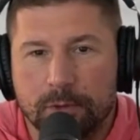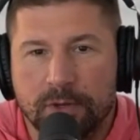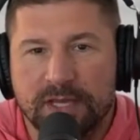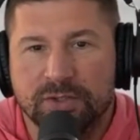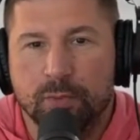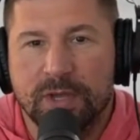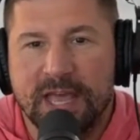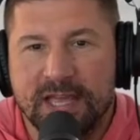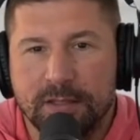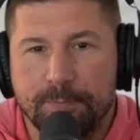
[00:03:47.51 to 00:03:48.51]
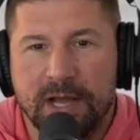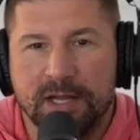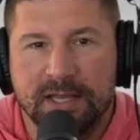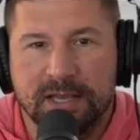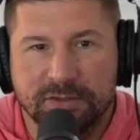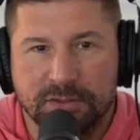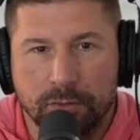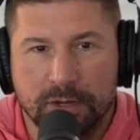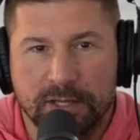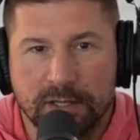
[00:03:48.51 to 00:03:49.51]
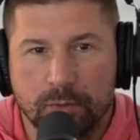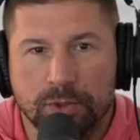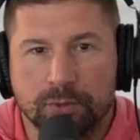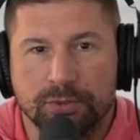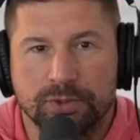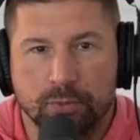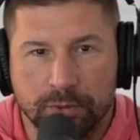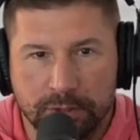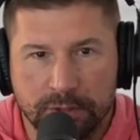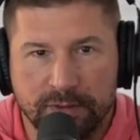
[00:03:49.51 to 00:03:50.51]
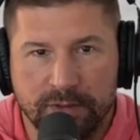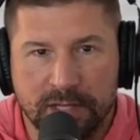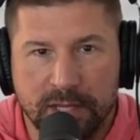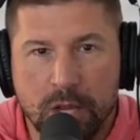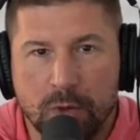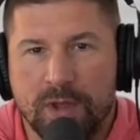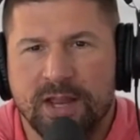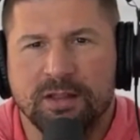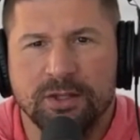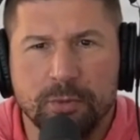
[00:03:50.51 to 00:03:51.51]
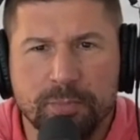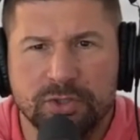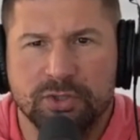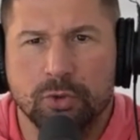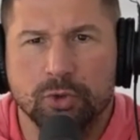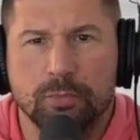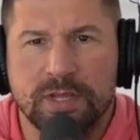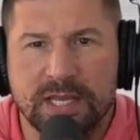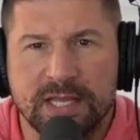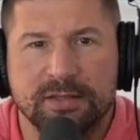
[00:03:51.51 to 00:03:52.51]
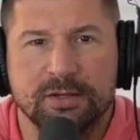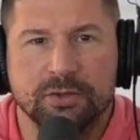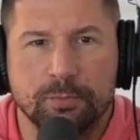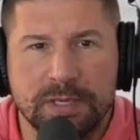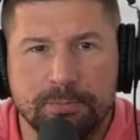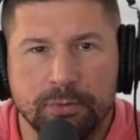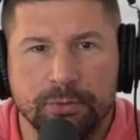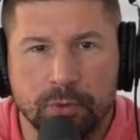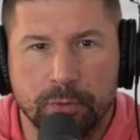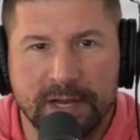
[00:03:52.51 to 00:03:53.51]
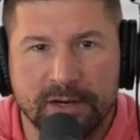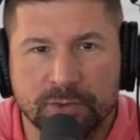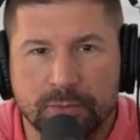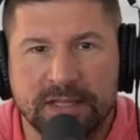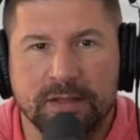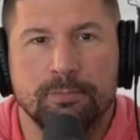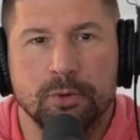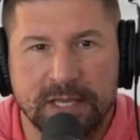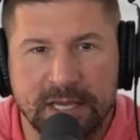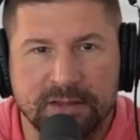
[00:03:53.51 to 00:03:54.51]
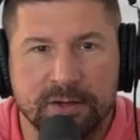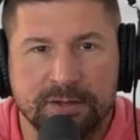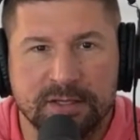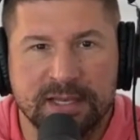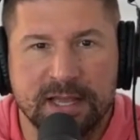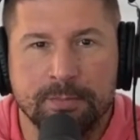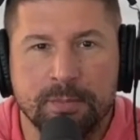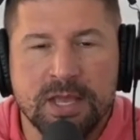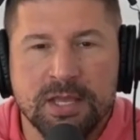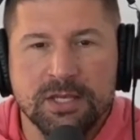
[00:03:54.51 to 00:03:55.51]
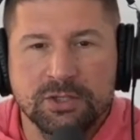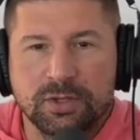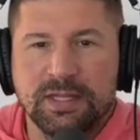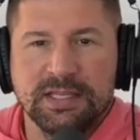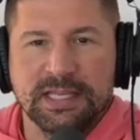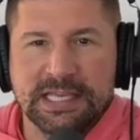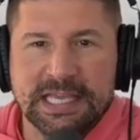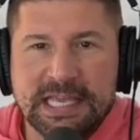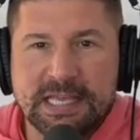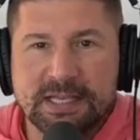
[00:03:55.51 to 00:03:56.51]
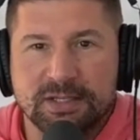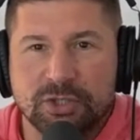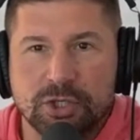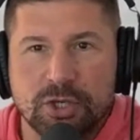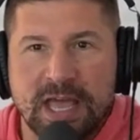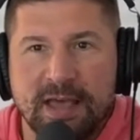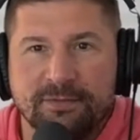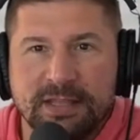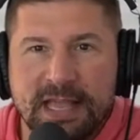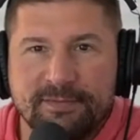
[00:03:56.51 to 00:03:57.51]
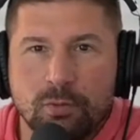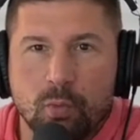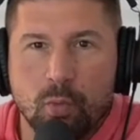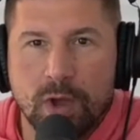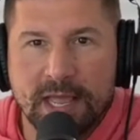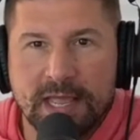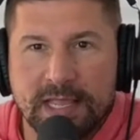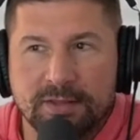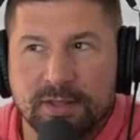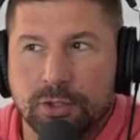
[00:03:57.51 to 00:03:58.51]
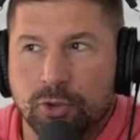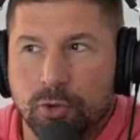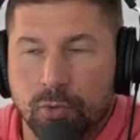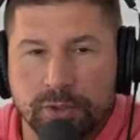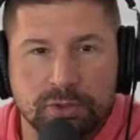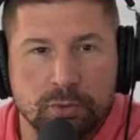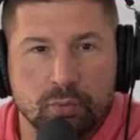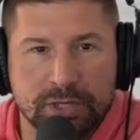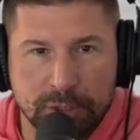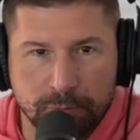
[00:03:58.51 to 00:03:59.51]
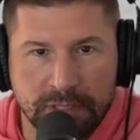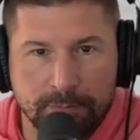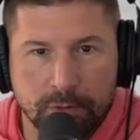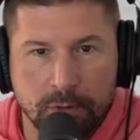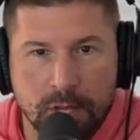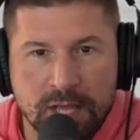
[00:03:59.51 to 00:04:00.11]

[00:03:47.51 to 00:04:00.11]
Okay. So we had the podcast already, which was a really good thing. We had a little bit of social media out there, so people knew about us. We had the book out there at the time. So I think the key is you have to have a way that you're going to reach people.